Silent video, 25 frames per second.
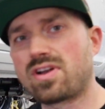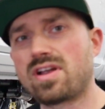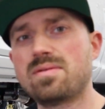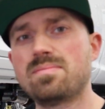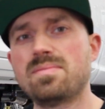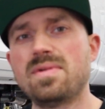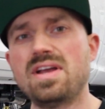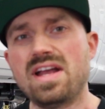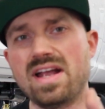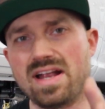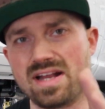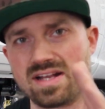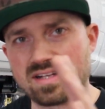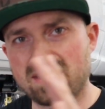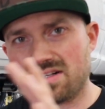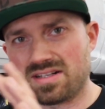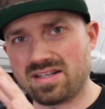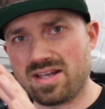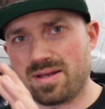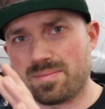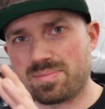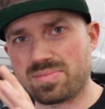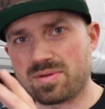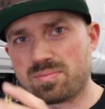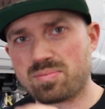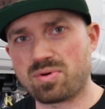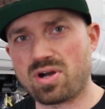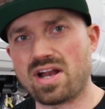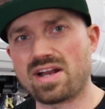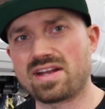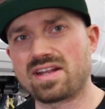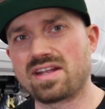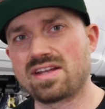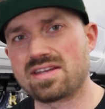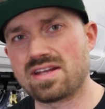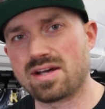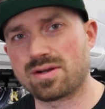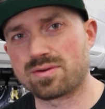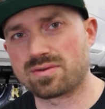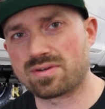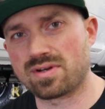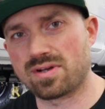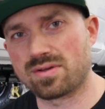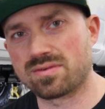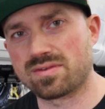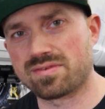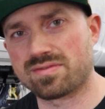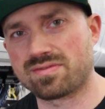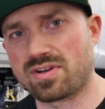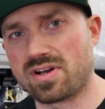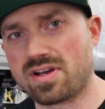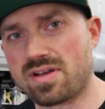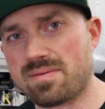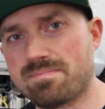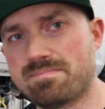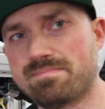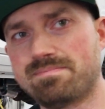frame and clamp the bracket down around the frame.